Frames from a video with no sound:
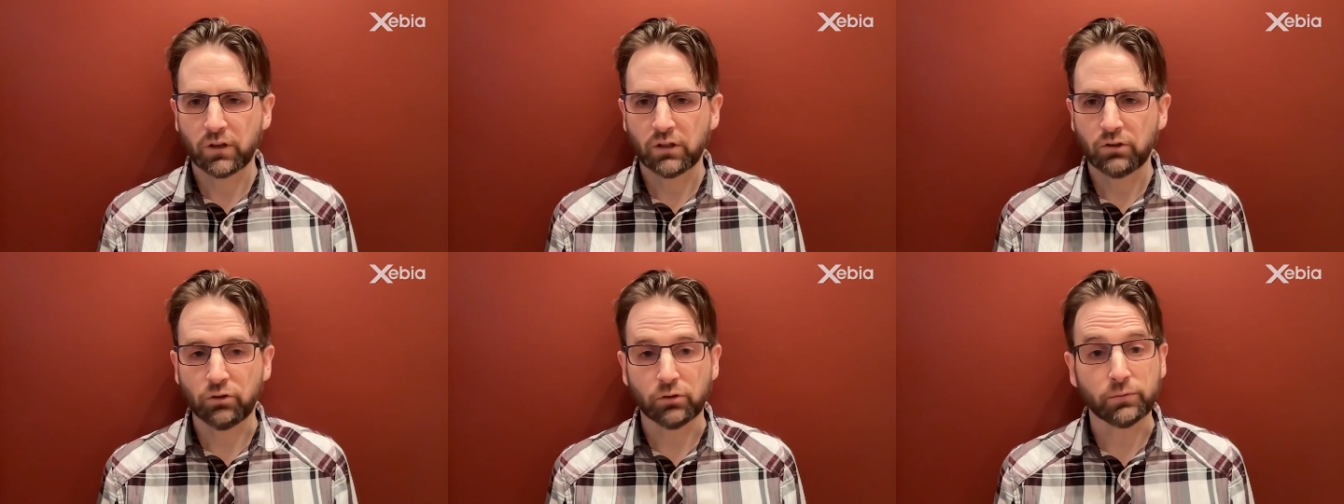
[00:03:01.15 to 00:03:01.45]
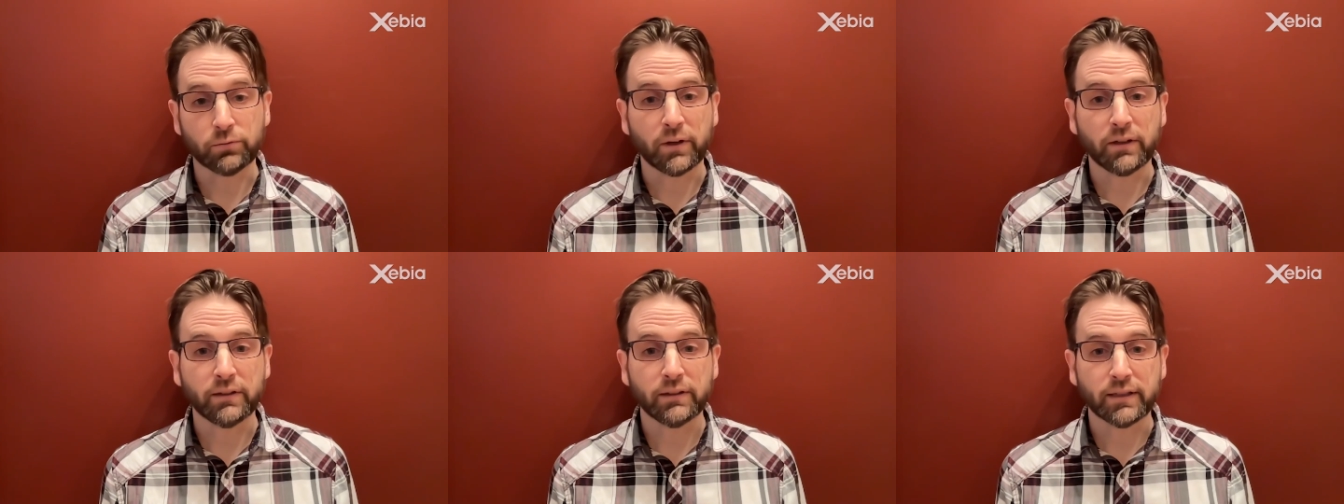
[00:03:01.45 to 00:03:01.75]
You'll
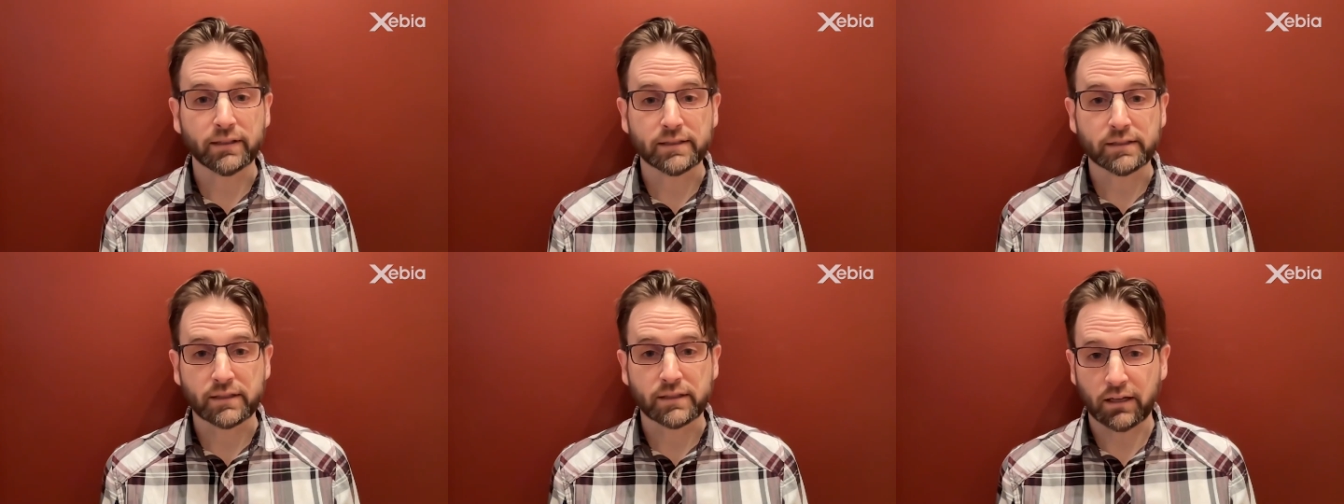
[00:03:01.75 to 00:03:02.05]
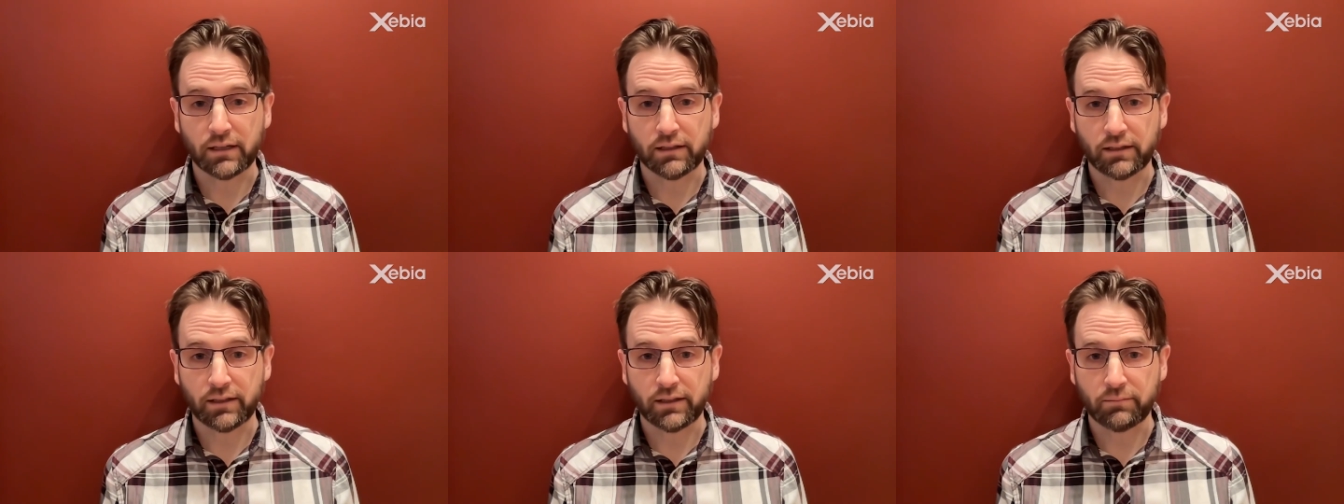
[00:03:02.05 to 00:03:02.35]
find that
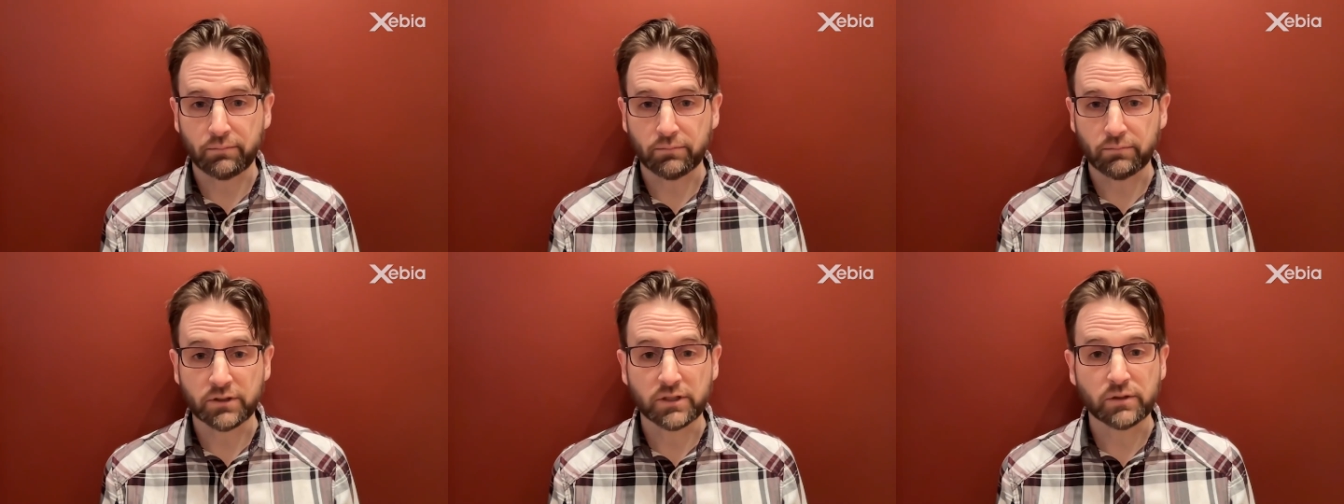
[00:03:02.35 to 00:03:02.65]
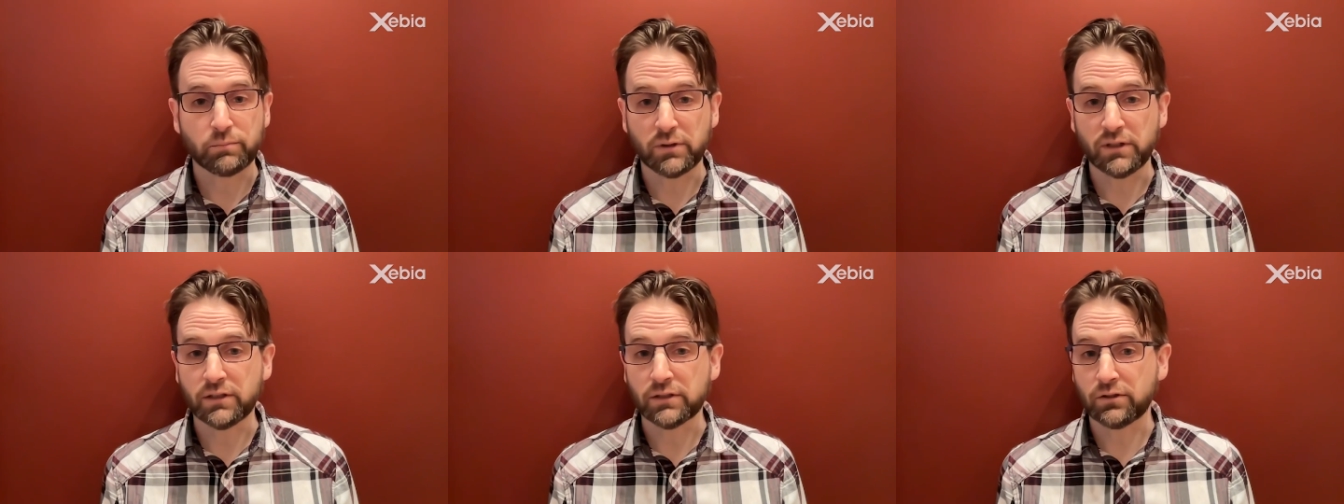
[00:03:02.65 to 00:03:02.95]
Scala
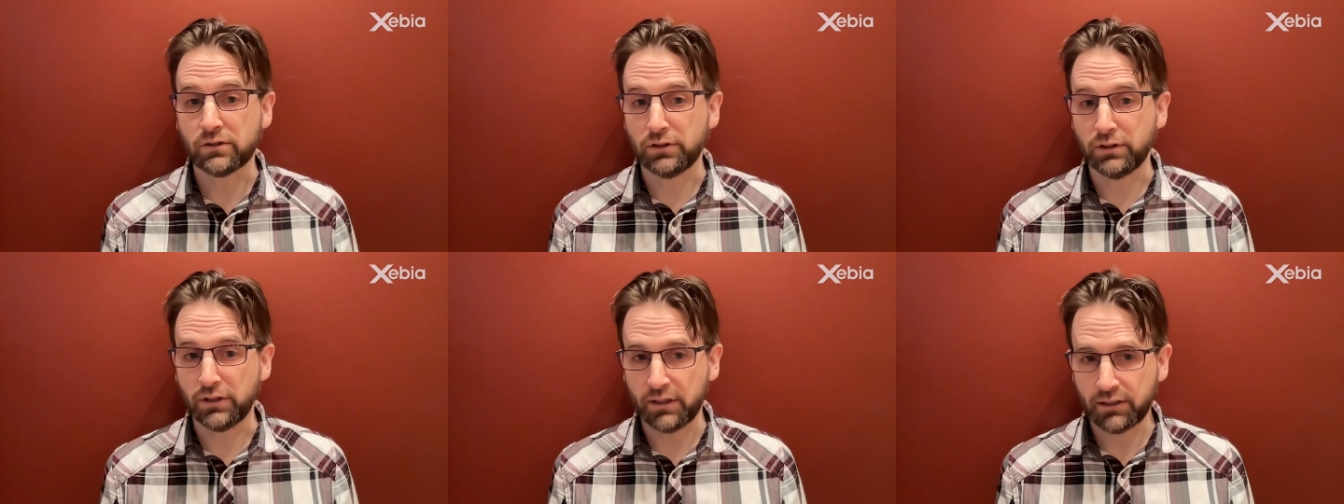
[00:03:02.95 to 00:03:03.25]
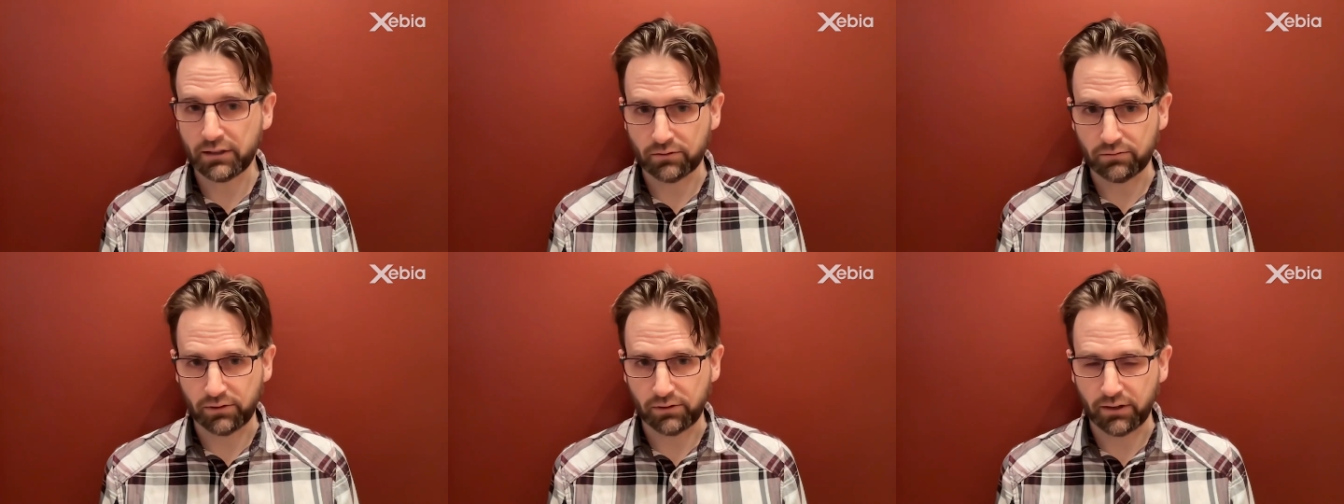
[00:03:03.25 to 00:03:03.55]
speaks the
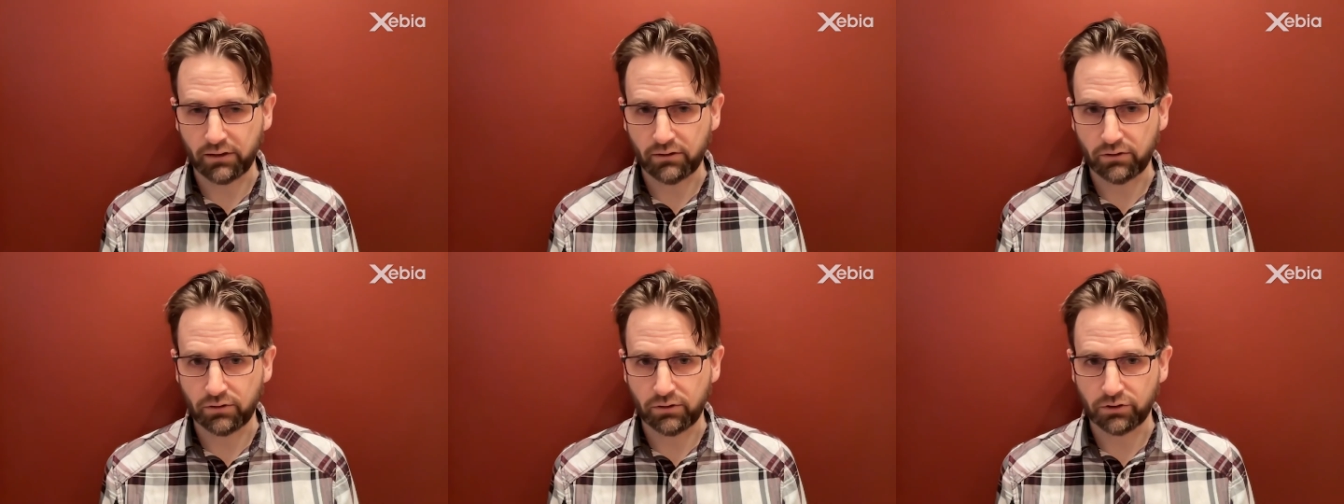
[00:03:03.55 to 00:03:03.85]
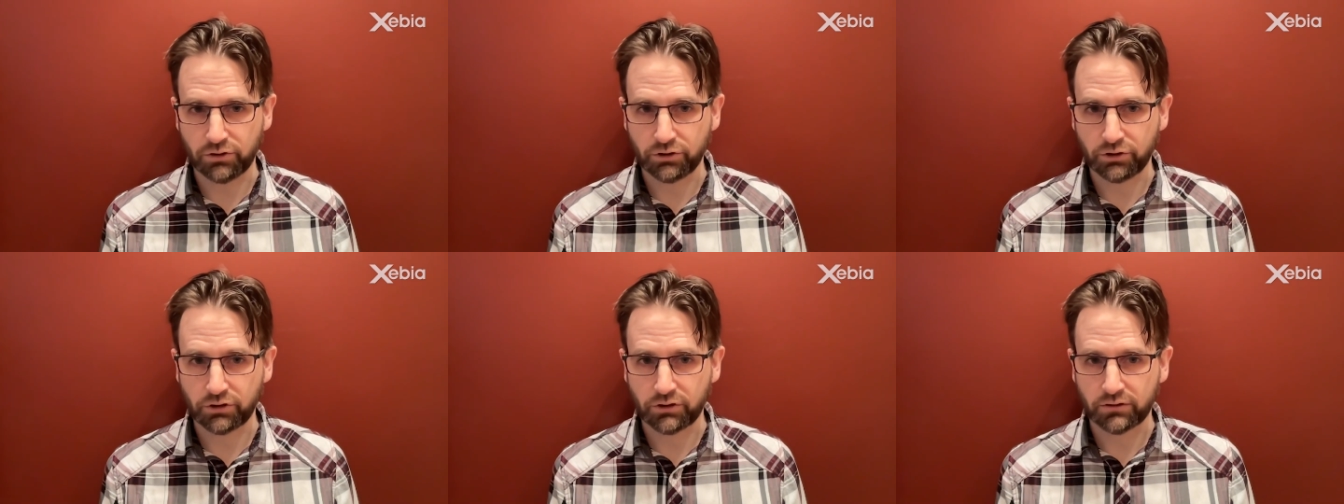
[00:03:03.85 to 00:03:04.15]
native
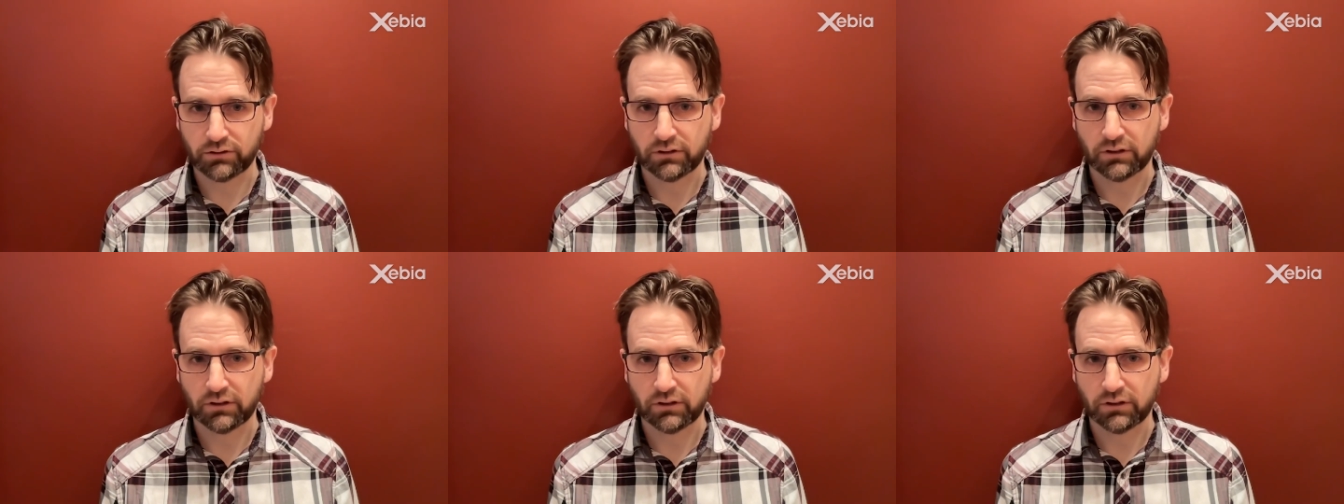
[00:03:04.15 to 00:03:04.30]
language